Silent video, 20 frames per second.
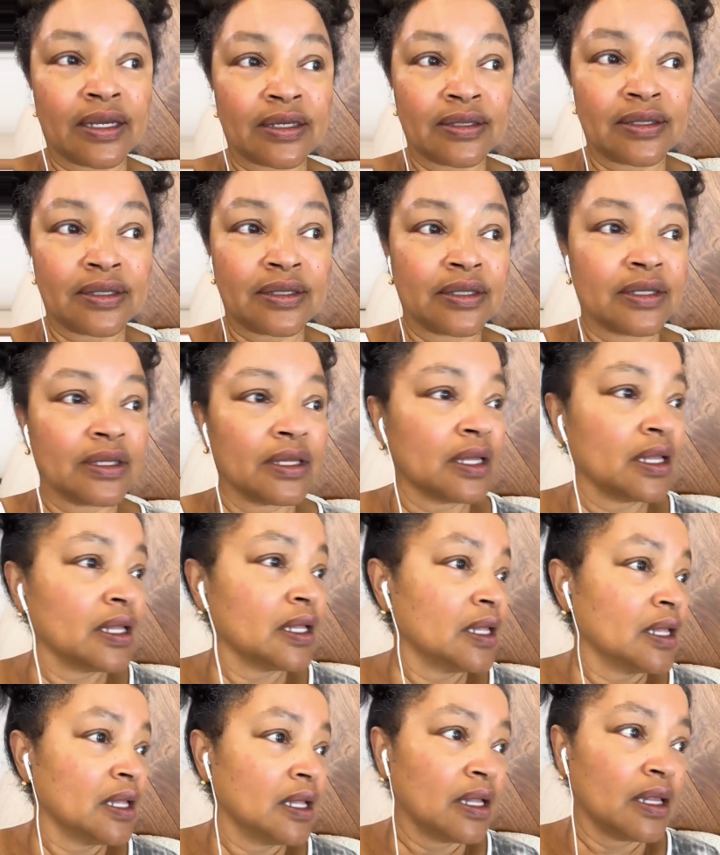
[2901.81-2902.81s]

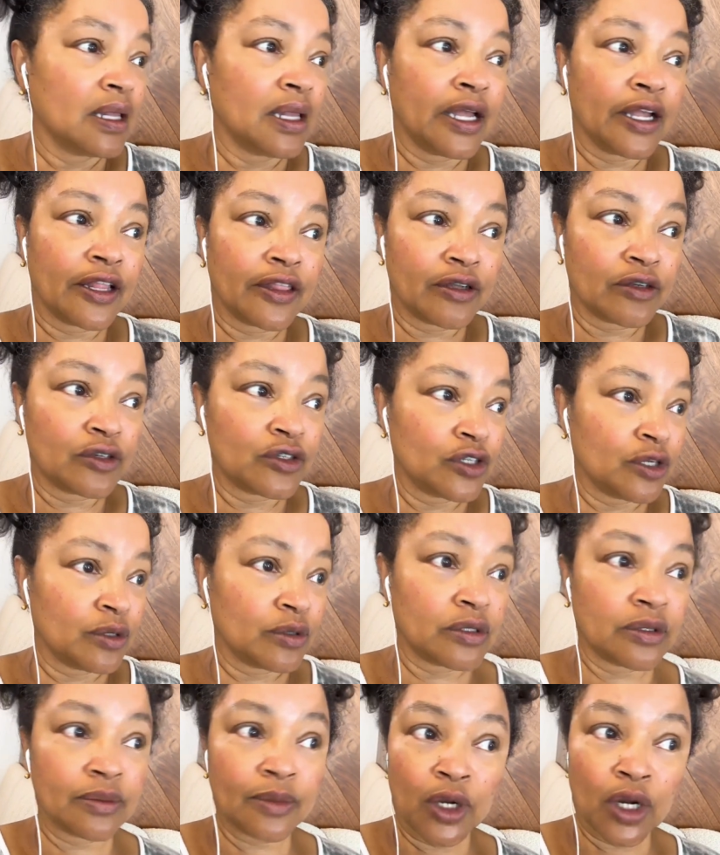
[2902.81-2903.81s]
context
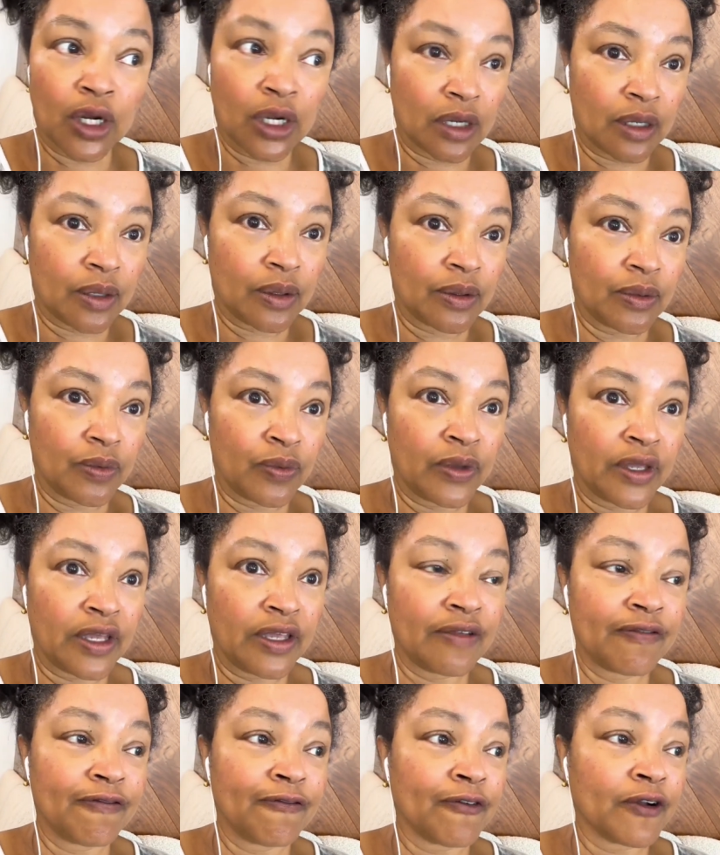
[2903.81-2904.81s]
like there's no
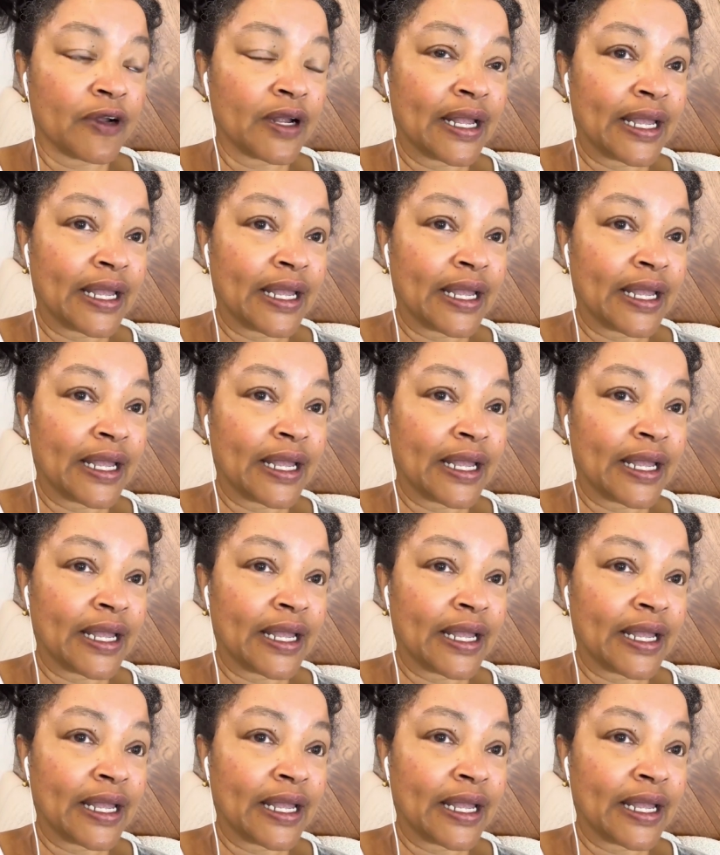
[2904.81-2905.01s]
tomorrow.